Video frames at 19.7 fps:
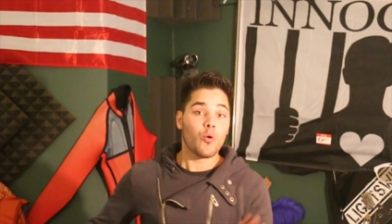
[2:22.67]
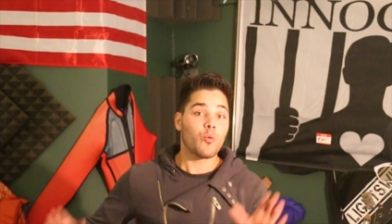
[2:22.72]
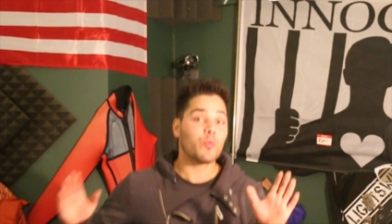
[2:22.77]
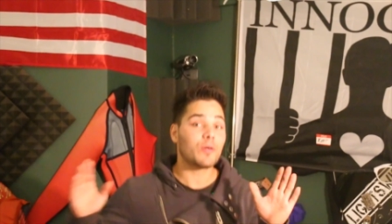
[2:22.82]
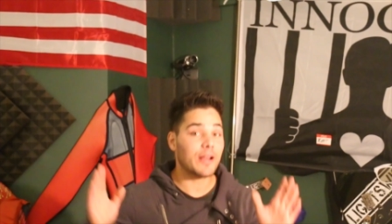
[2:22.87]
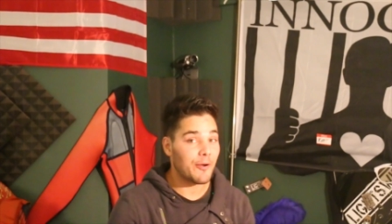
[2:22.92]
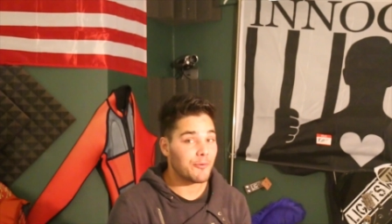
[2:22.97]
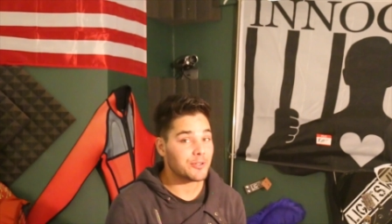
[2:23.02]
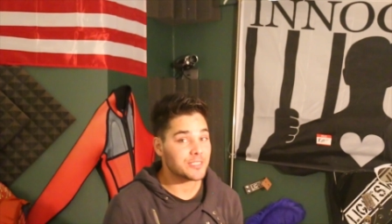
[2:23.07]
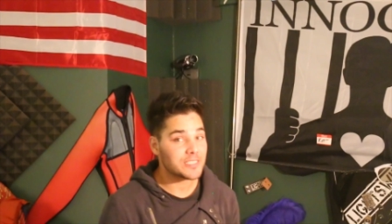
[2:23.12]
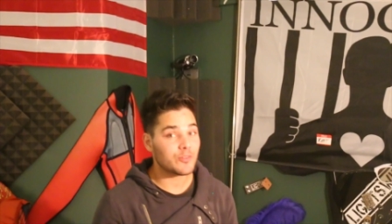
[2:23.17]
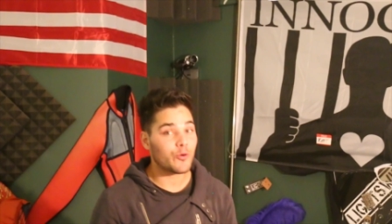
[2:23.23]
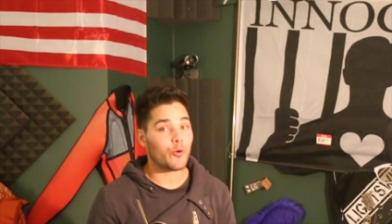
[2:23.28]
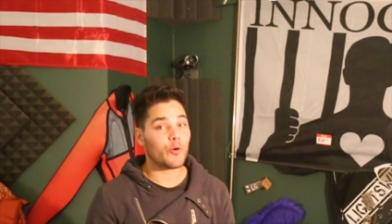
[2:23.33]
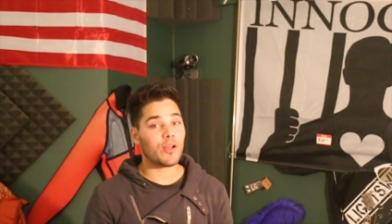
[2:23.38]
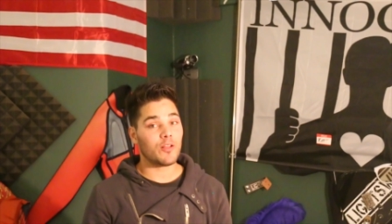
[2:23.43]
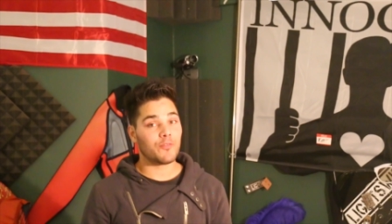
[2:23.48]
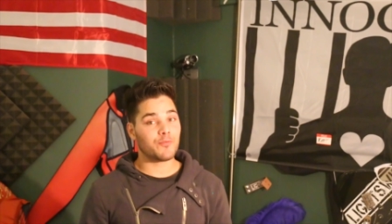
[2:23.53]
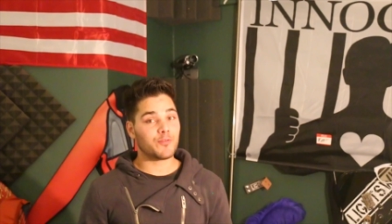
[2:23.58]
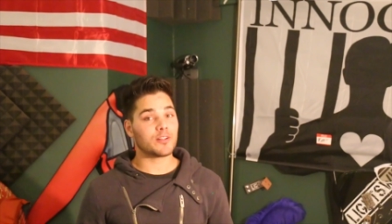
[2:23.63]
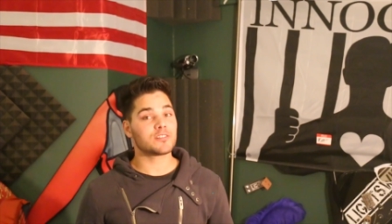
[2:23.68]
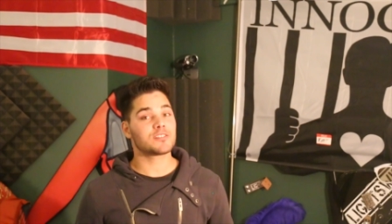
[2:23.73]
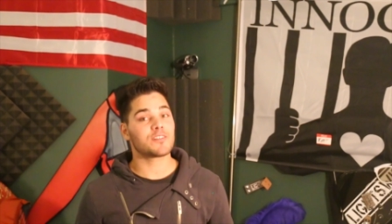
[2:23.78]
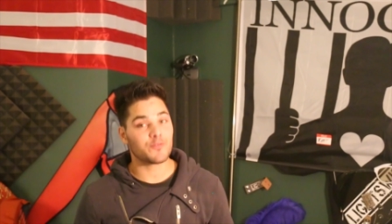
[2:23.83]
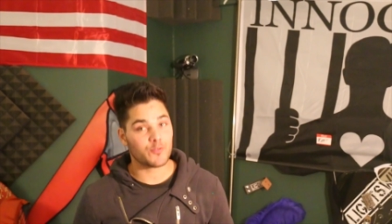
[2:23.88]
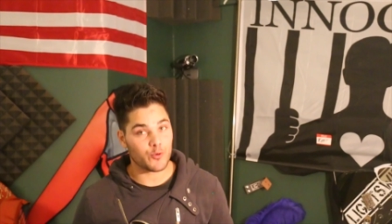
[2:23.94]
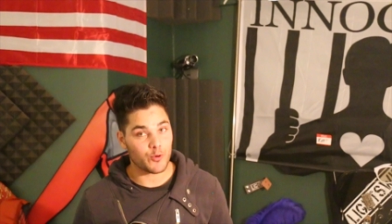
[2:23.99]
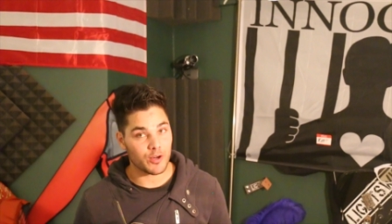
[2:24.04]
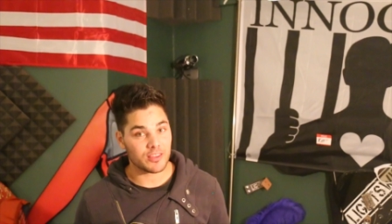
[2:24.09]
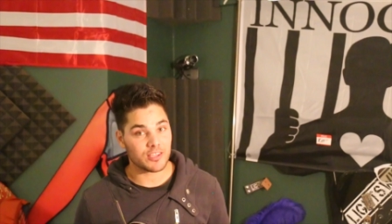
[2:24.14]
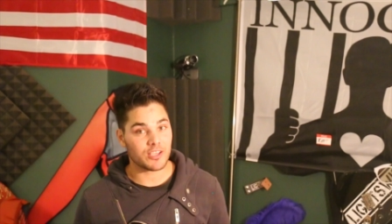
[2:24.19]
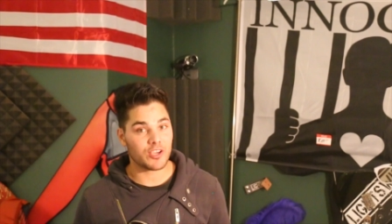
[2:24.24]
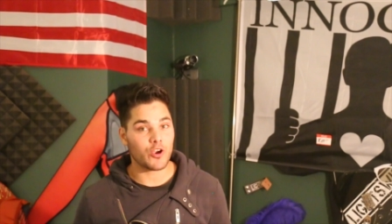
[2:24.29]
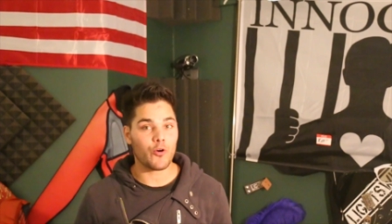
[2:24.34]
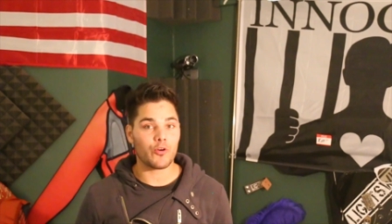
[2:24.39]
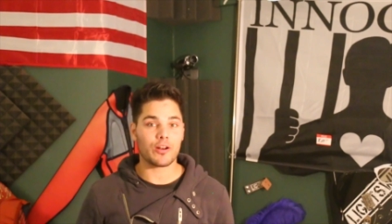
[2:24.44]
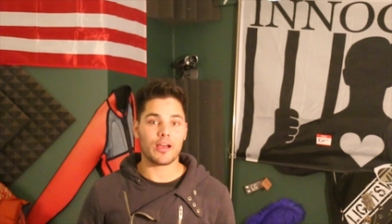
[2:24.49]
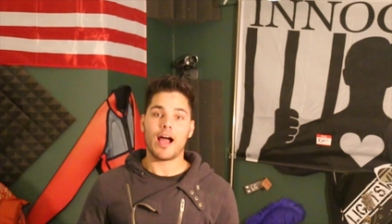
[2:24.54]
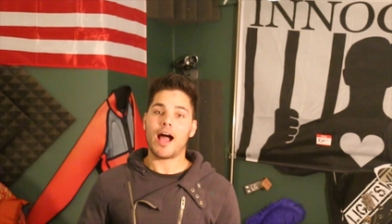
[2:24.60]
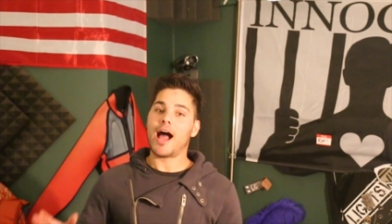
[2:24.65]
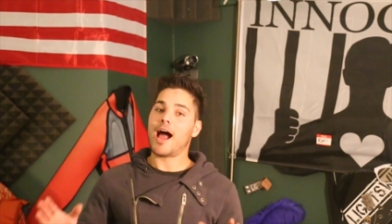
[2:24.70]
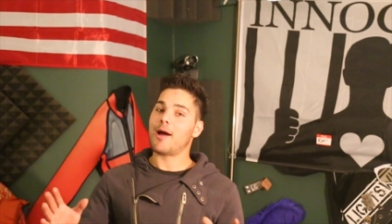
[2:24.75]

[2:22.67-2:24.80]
When I was in the oil fields of North Dakota,